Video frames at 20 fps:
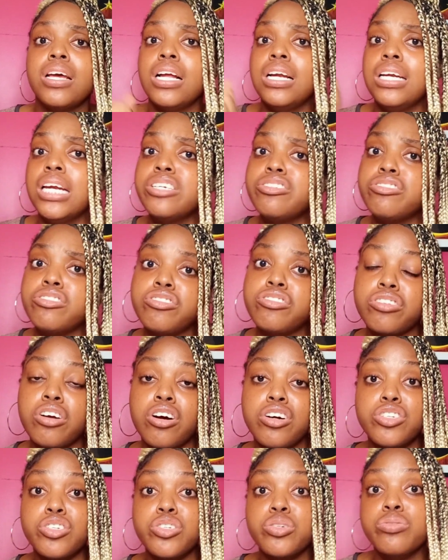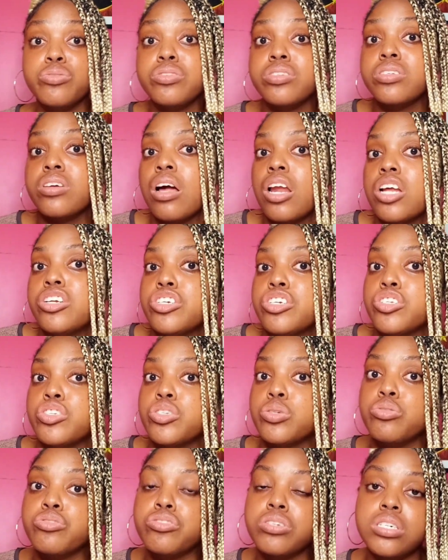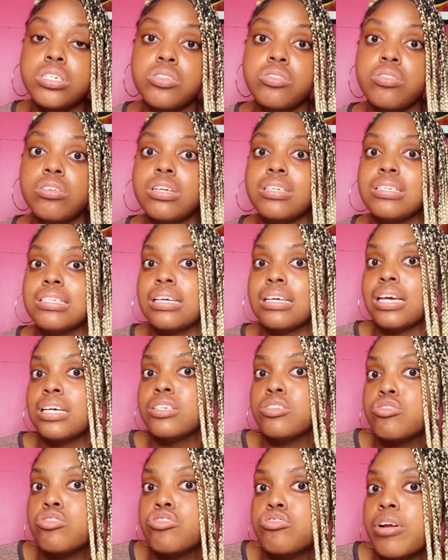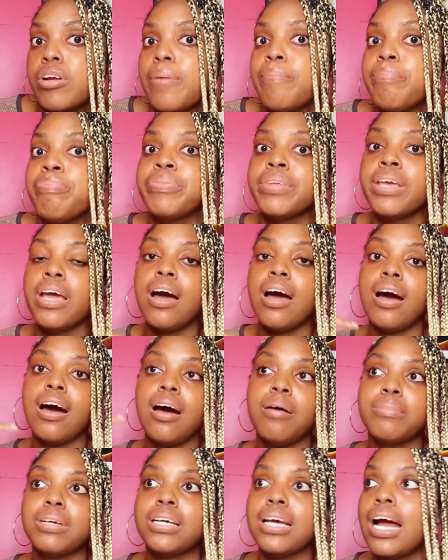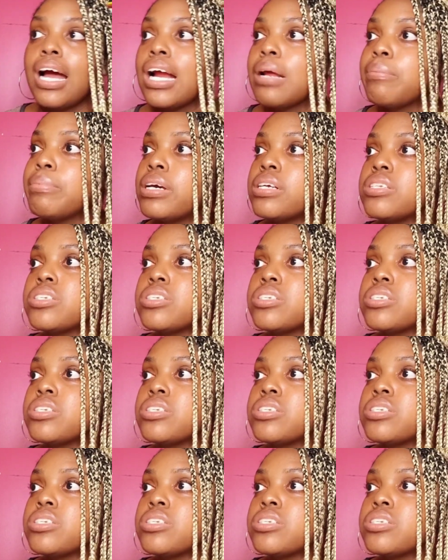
Literature, sociology, social studies, history, Caribbean